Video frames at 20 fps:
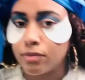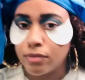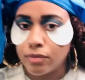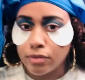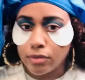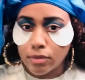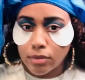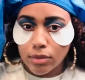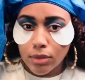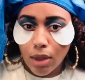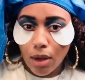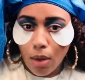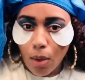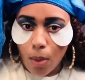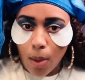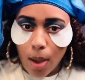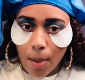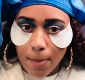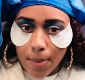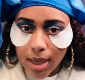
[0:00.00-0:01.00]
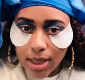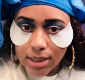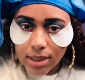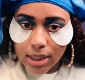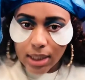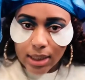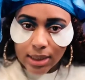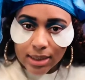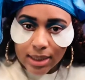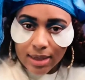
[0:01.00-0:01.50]
That's how it comes out good, I
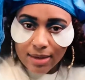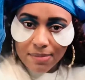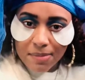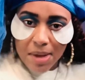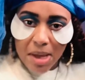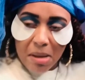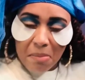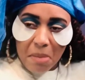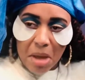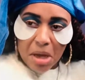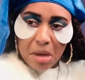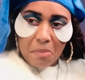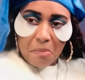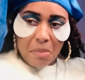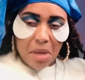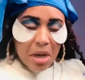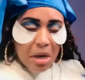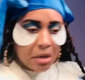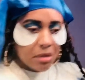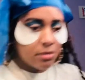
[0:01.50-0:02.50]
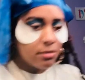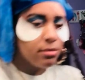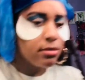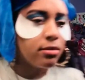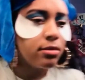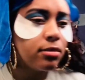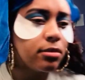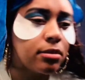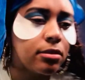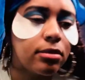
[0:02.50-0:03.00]
swear. If you don't hype
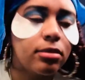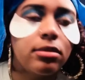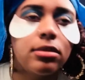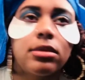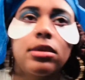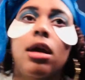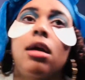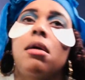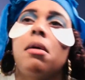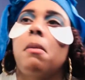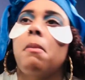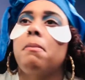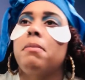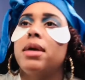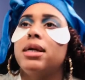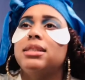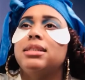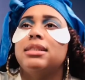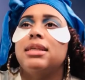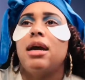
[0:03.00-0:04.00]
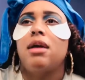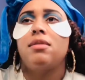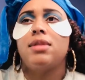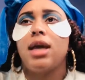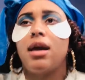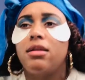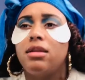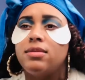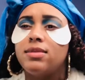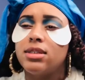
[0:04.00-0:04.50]
yourself up, you're too calm,
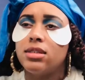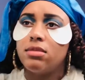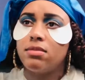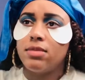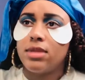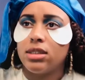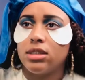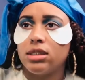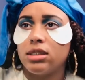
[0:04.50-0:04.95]
too